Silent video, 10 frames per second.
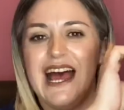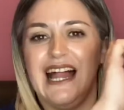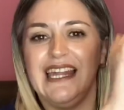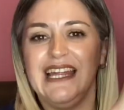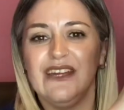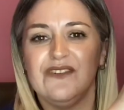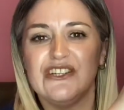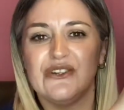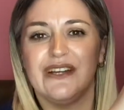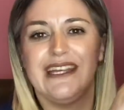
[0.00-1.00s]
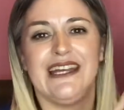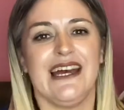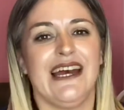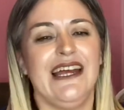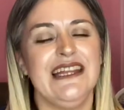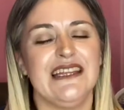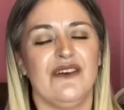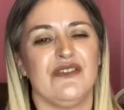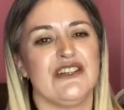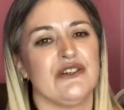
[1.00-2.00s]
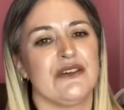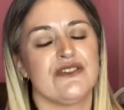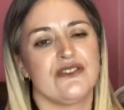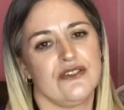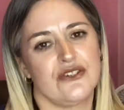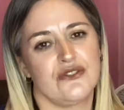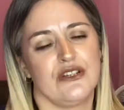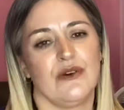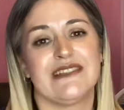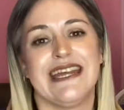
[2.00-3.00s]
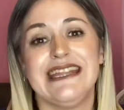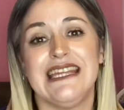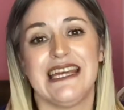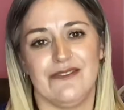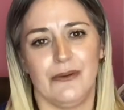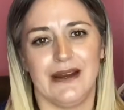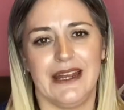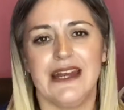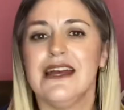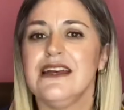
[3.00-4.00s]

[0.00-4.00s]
I'll link a video here. In that video, it's just going to show you what's in the giveaway.